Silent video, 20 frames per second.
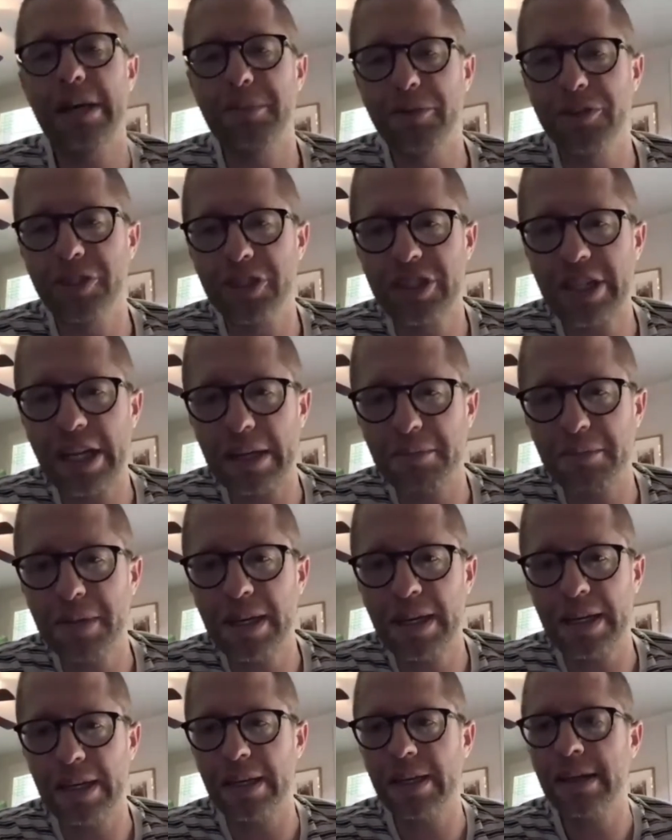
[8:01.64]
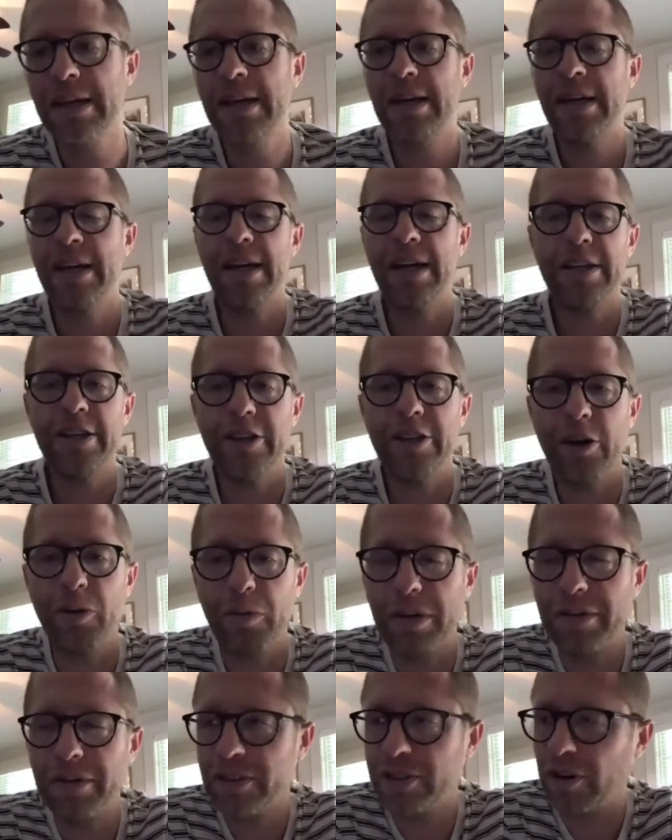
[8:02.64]
just take me, you know,
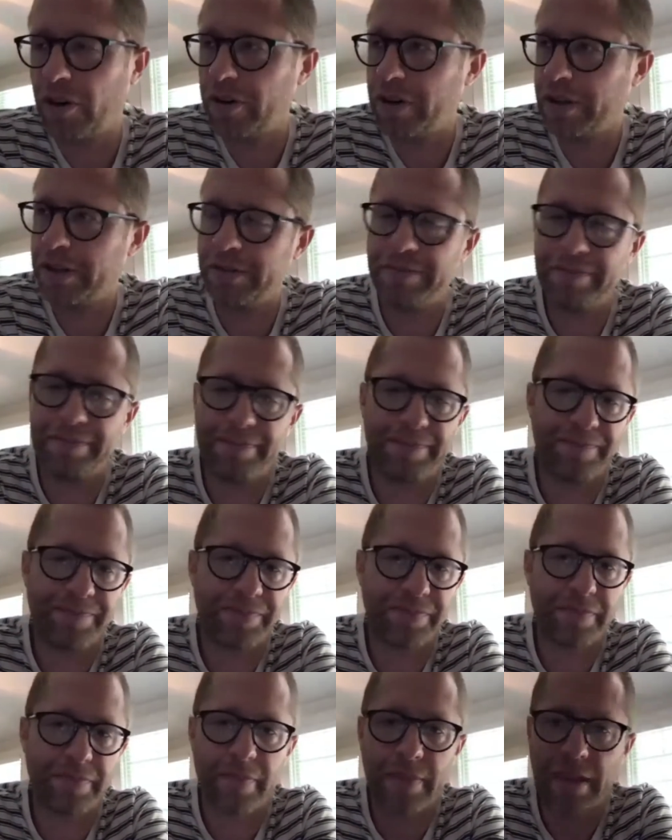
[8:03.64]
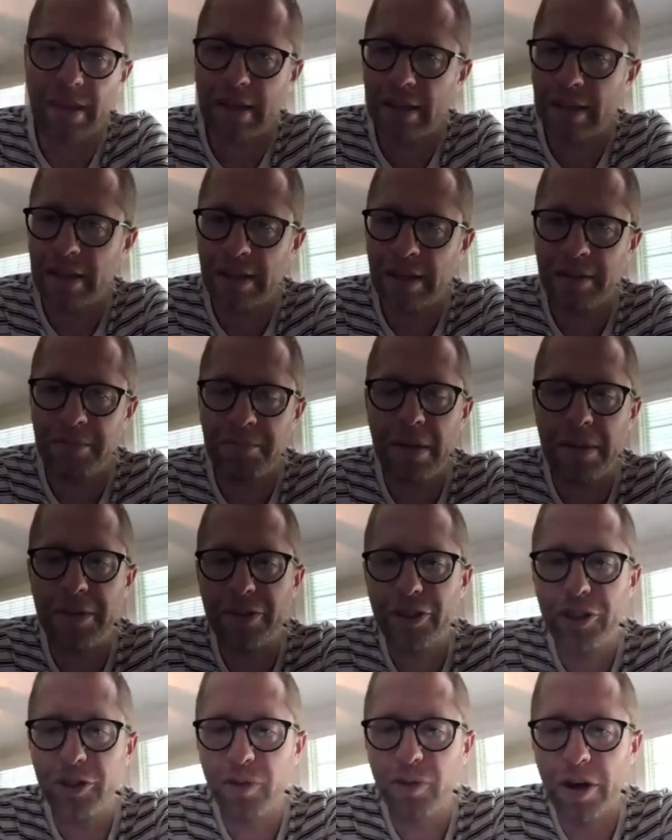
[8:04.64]
we've started maybe
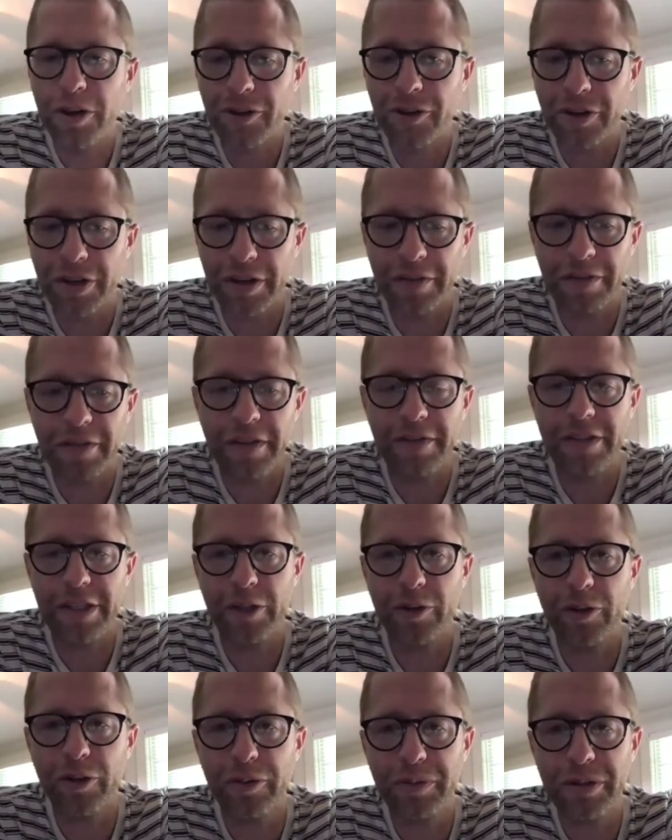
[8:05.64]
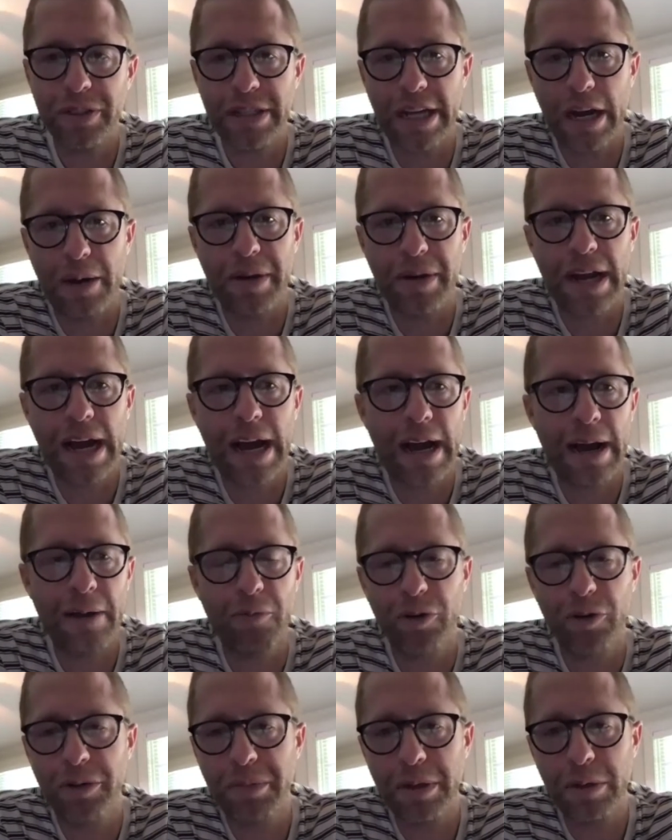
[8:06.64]
250 groups now, but I
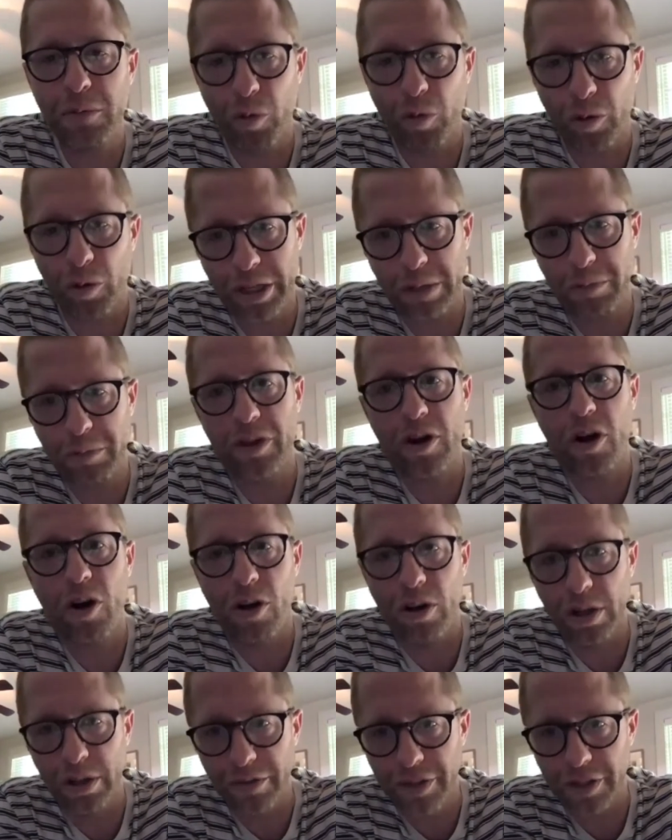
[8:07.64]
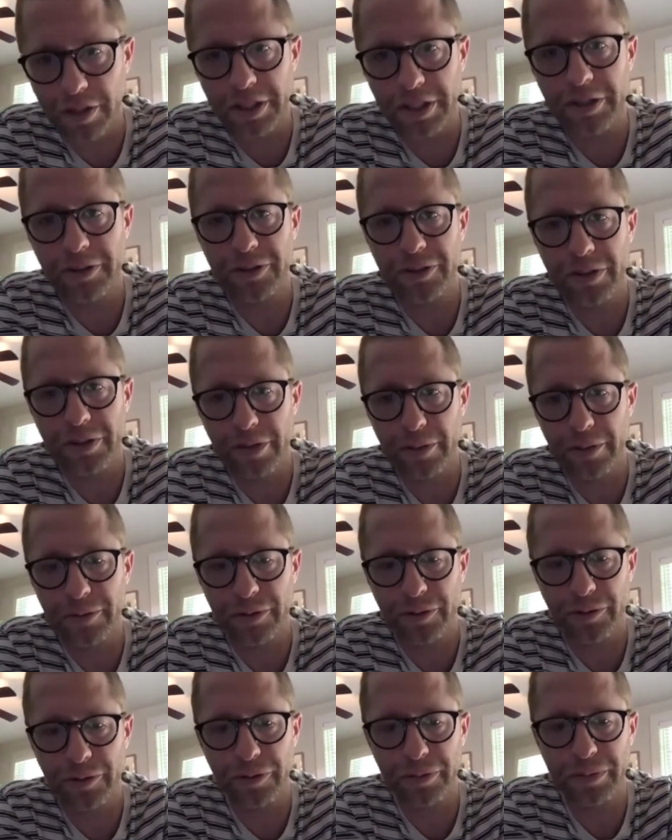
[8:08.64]
wouldn't be working with all of the leaders of those
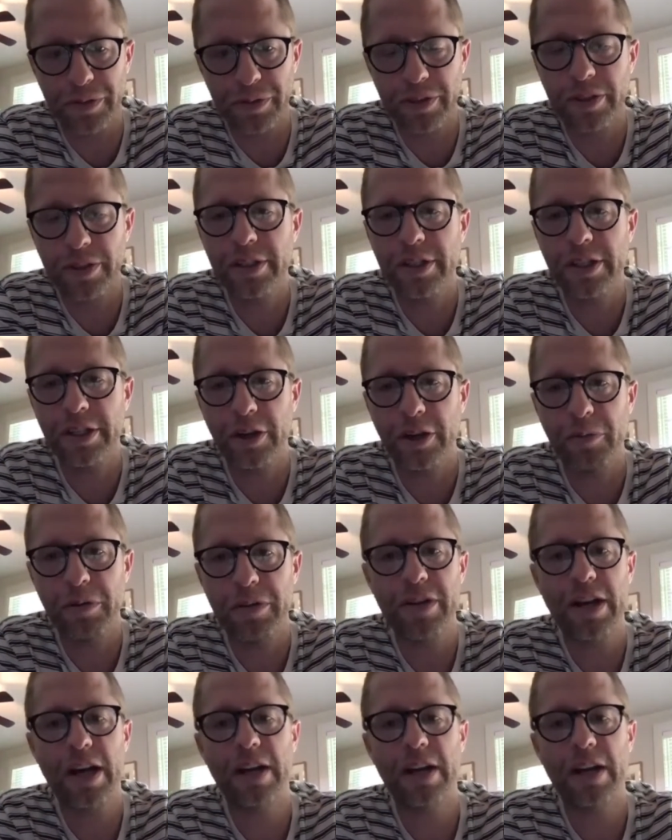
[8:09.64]
groups. You know, we've got